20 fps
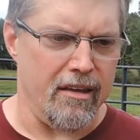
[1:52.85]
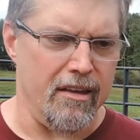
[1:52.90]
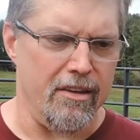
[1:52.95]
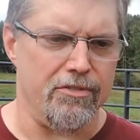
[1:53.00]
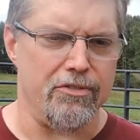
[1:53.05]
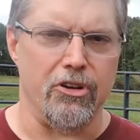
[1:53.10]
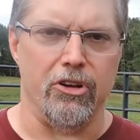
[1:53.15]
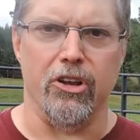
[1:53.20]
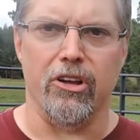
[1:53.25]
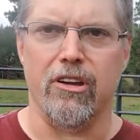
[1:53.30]

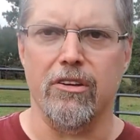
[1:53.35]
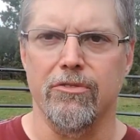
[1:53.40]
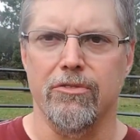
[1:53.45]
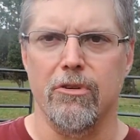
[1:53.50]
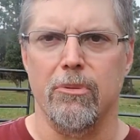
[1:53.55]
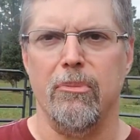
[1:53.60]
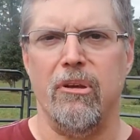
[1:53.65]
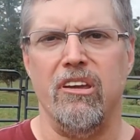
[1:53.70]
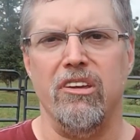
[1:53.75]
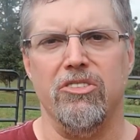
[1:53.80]
if you're looking
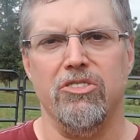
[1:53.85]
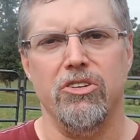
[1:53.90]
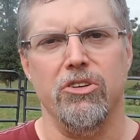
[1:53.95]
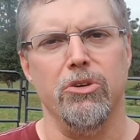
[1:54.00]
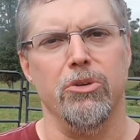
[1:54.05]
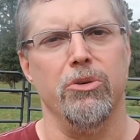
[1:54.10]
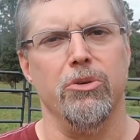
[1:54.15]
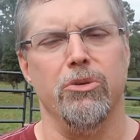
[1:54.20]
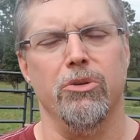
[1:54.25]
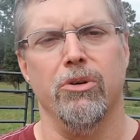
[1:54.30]
for me
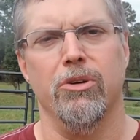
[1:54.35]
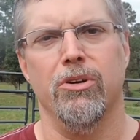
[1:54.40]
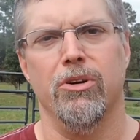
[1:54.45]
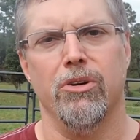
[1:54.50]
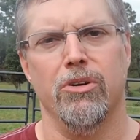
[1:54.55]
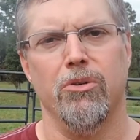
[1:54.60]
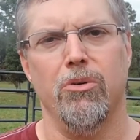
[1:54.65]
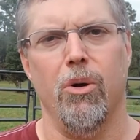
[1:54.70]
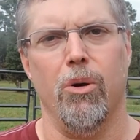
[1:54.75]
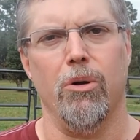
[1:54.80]
to,
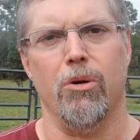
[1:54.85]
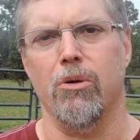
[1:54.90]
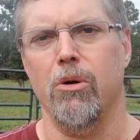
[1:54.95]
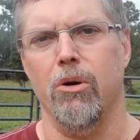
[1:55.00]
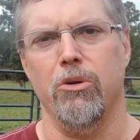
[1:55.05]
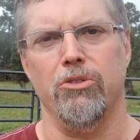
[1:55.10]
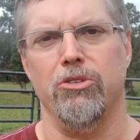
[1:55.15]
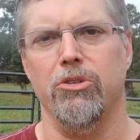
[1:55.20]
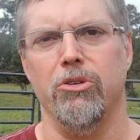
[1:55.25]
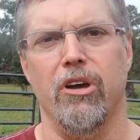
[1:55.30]

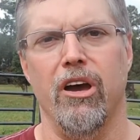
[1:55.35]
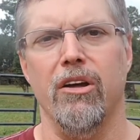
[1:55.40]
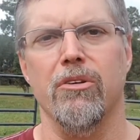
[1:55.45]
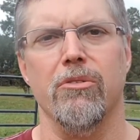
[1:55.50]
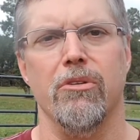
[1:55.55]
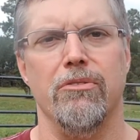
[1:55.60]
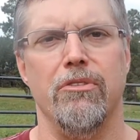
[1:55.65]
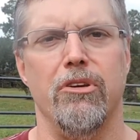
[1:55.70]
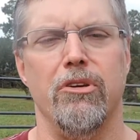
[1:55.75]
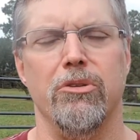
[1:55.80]
quote-unquote, do gun
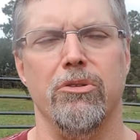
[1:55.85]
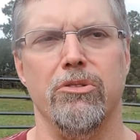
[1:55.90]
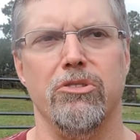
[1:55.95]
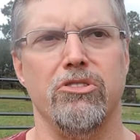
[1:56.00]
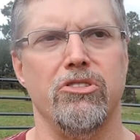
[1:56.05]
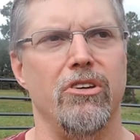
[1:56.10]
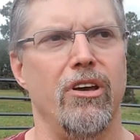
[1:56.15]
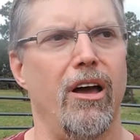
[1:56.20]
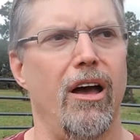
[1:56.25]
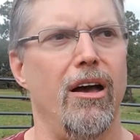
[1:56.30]

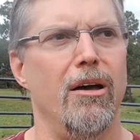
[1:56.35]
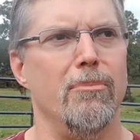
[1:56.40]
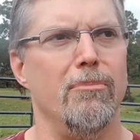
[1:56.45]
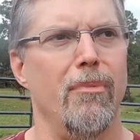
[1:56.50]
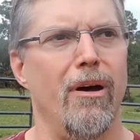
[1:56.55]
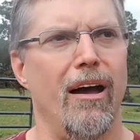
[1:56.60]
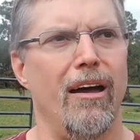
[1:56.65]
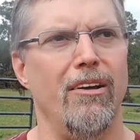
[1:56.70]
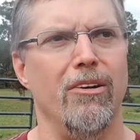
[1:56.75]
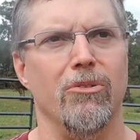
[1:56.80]
reviews,
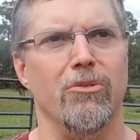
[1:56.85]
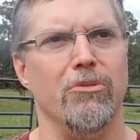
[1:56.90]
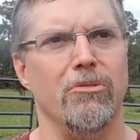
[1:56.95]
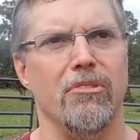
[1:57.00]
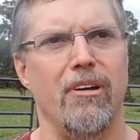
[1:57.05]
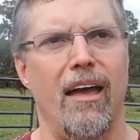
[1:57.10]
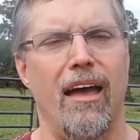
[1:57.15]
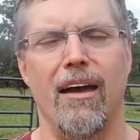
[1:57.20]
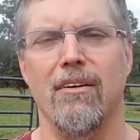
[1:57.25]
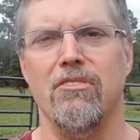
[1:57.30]
I don't
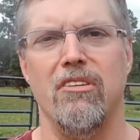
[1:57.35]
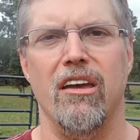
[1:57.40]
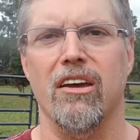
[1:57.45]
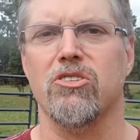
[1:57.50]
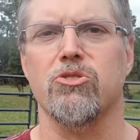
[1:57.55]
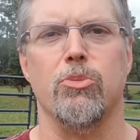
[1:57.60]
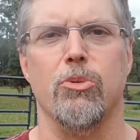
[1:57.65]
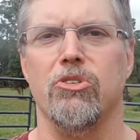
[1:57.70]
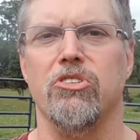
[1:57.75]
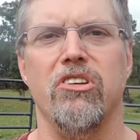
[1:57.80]
have the
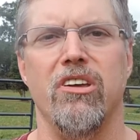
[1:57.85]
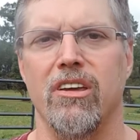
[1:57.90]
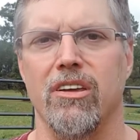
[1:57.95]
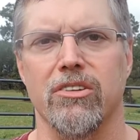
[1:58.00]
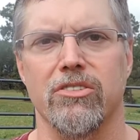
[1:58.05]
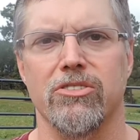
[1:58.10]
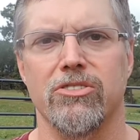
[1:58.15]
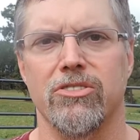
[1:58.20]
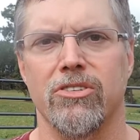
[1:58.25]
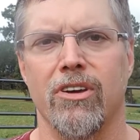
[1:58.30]

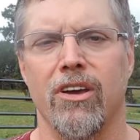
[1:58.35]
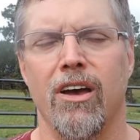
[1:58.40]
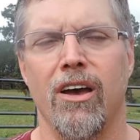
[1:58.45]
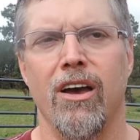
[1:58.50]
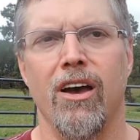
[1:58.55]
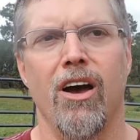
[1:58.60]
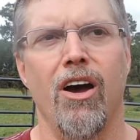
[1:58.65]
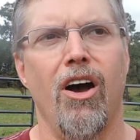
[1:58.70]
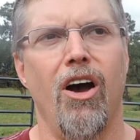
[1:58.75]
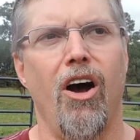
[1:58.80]
expertise.
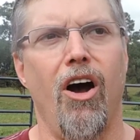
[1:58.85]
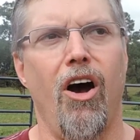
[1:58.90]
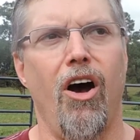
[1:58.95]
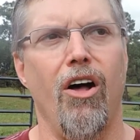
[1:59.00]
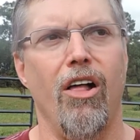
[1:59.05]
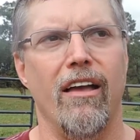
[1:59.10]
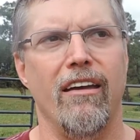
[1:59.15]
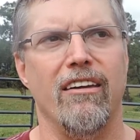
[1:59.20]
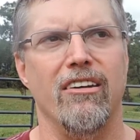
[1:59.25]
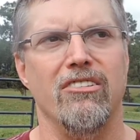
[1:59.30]

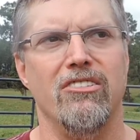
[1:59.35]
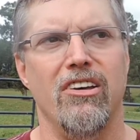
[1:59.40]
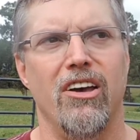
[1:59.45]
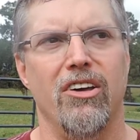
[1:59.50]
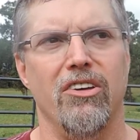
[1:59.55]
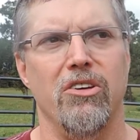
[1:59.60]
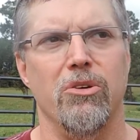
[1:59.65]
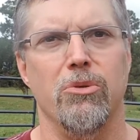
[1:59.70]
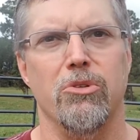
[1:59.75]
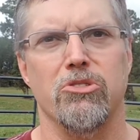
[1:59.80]
All I can
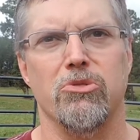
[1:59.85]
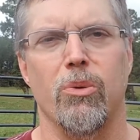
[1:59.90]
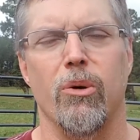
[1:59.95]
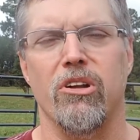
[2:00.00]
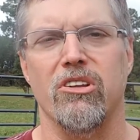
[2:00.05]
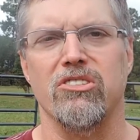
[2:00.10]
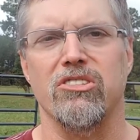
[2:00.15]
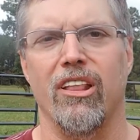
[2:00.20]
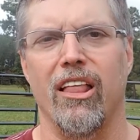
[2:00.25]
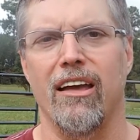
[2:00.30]
tell you is
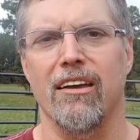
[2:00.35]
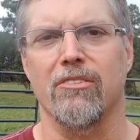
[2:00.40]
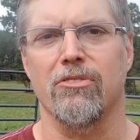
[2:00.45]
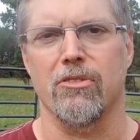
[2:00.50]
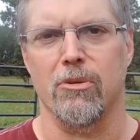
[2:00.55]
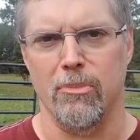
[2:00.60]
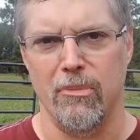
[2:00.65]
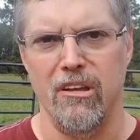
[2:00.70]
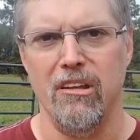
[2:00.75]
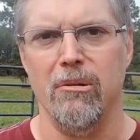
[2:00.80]
what it's like
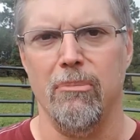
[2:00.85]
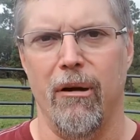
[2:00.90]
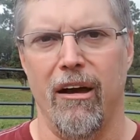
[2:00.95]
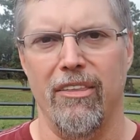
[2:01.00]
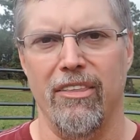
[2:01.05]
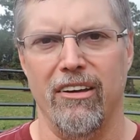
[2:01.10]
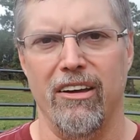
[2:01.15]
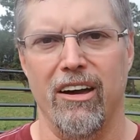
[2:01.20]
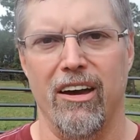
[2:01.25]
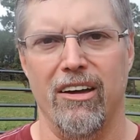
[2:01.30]
for me to
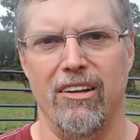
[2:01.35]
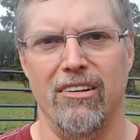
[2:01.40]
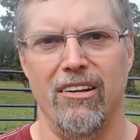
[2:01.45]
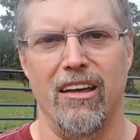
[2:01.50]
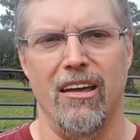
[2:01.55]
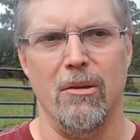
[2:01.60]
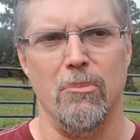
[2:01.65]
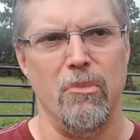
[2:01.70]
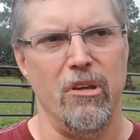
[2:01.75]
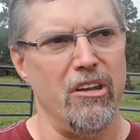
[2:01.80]
buy the gun
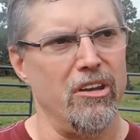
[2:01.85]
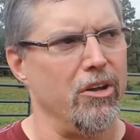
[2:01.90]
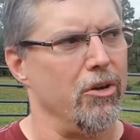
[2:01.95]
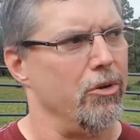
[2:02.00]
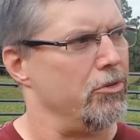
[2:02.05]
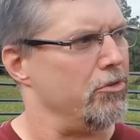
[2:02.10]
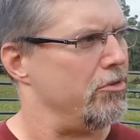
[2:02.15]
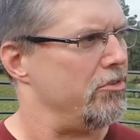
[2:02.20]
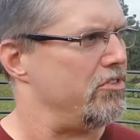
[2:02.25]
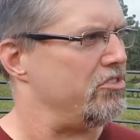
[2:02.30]
and me to
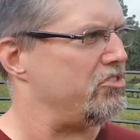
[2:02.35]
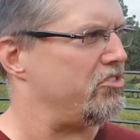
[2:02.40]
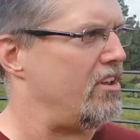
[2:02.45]
go through the